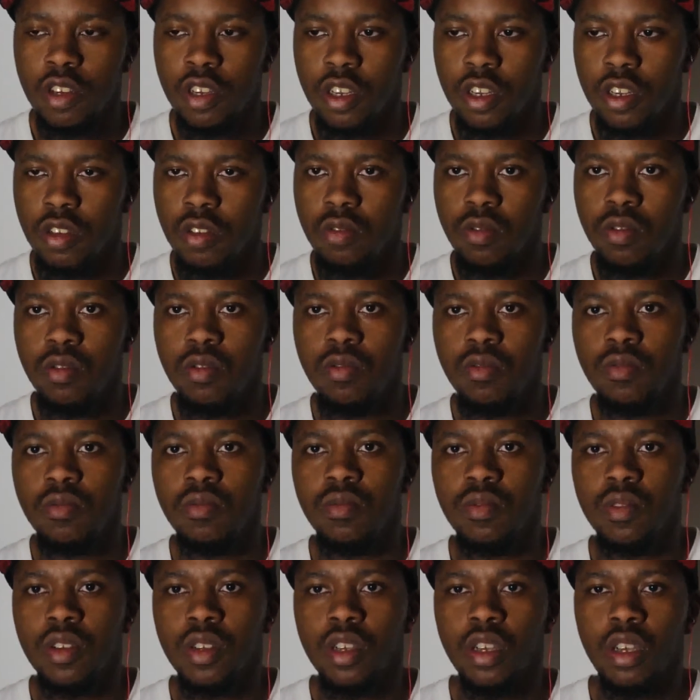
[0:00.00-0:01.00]
And you too,
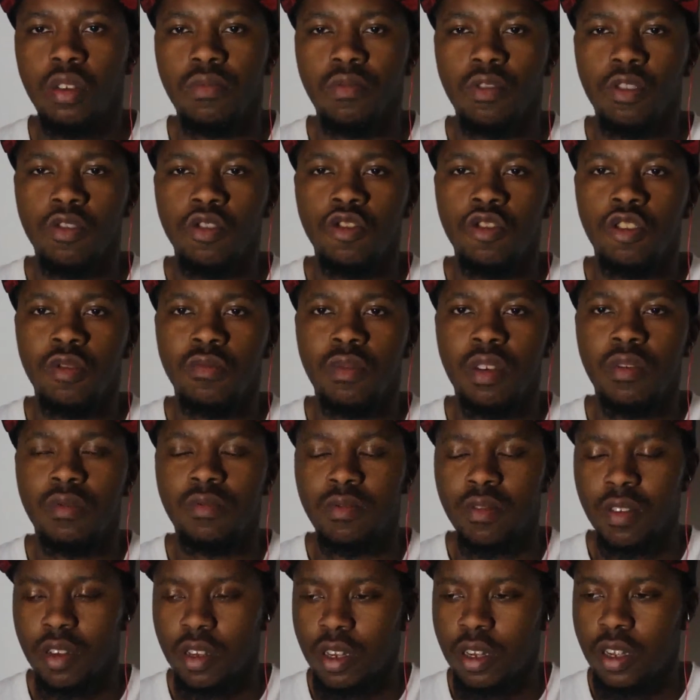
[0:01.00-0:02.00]
if you
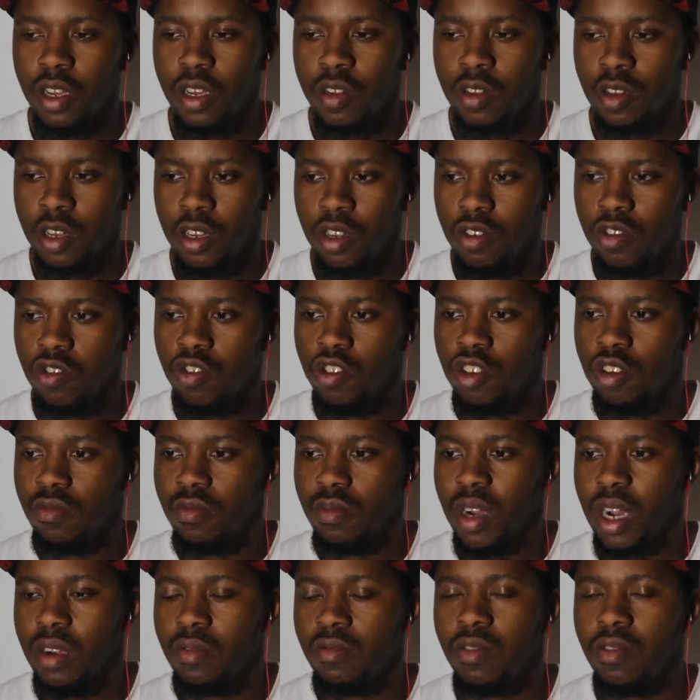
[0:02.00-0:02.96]
enjoy my